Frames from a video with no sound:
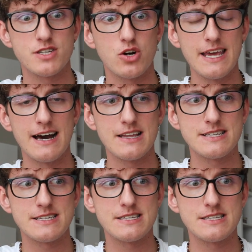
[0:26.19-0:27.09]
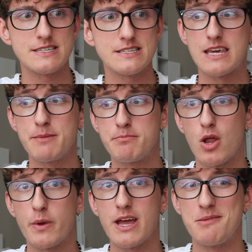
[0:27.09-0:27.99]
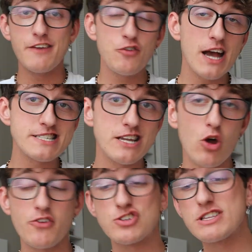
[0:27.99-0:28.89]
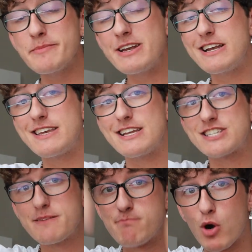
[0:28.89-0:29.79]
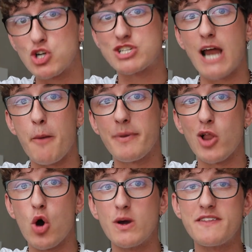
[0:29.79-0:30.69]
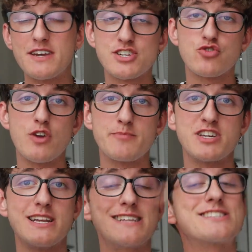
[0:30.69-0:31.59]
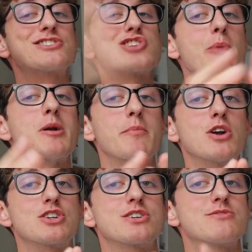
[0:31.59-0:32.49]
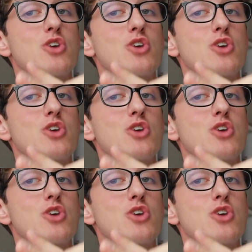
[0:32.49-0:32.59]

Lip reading: So yeah, let's keep blowing up. If you guys didn't know, there's limited edition merch down below in the description. It's summer merch.